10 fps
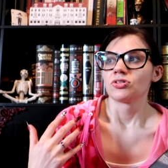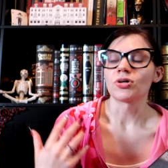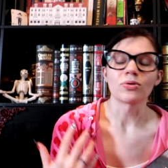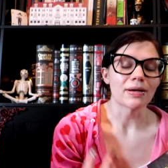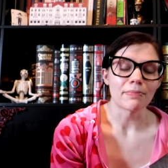
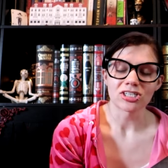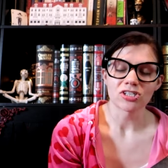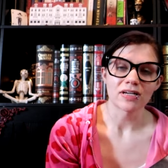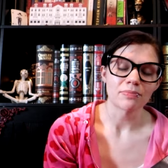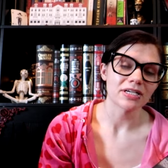don't get much
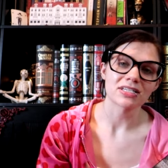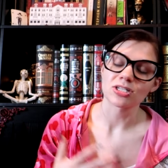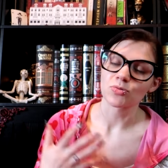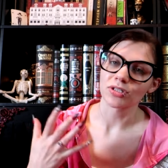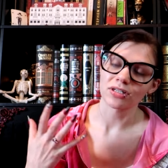of him because
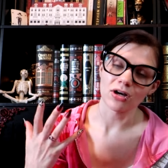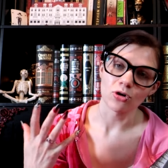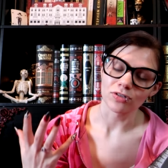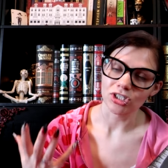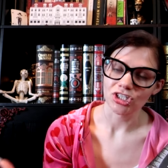he's really
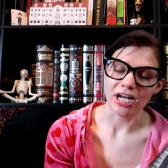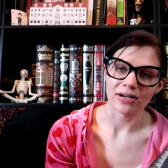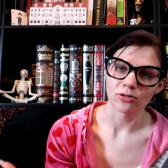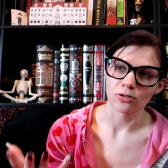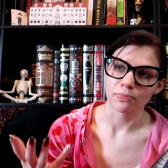
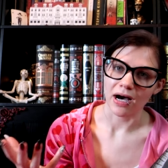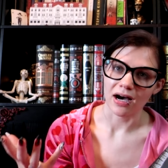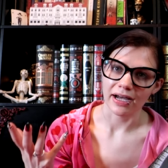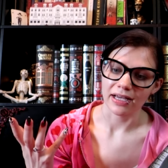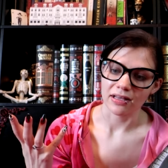overshadowed
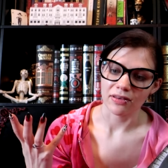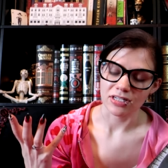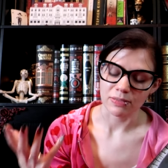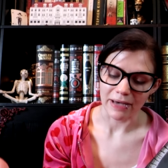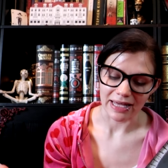by
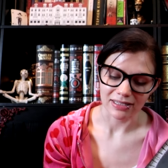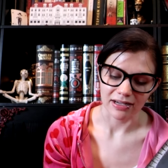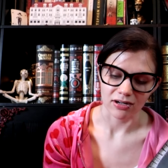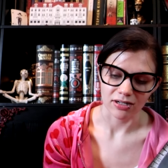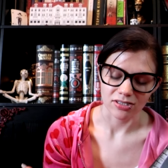this Beth
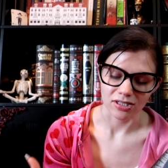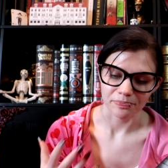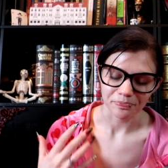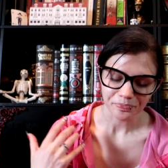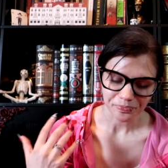character.